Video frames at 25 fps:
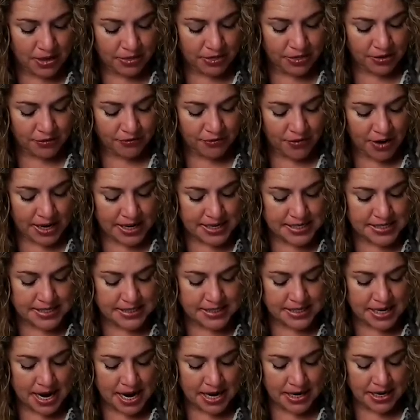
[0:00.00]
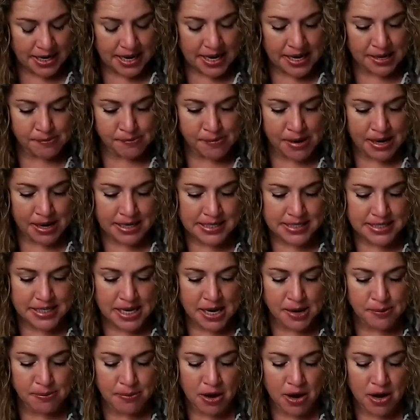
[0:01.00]
The phrase stuck in my
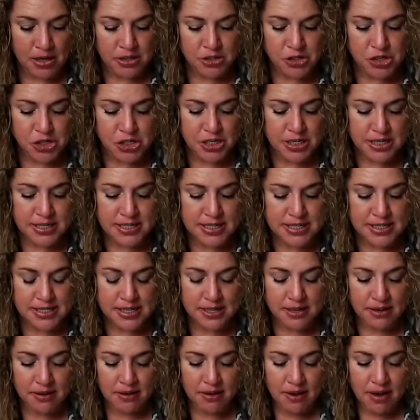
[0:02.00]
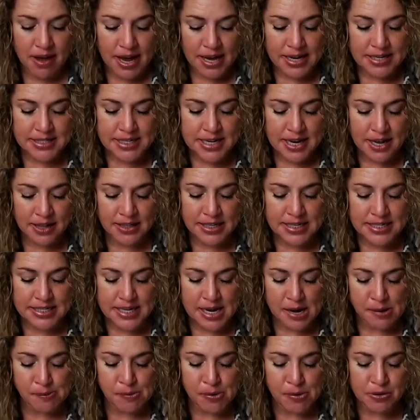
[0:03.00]
subconscious until it
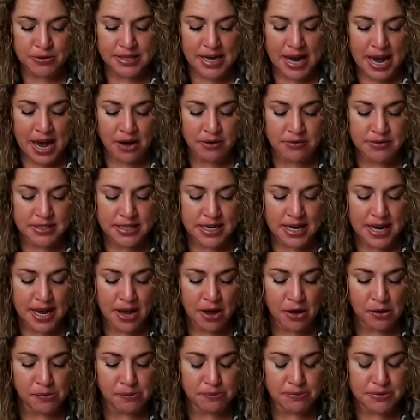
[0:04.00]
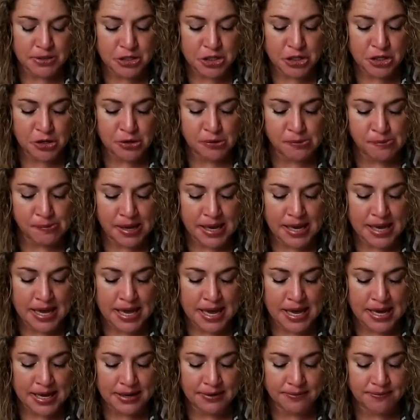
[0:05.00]
tumbled out to help do me
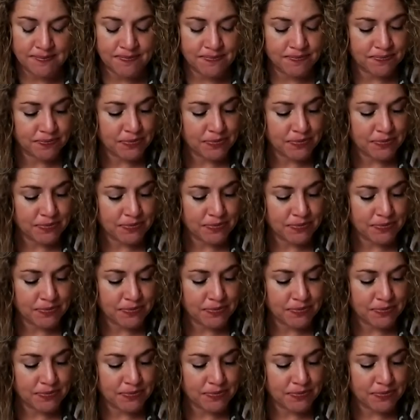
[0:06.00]
in.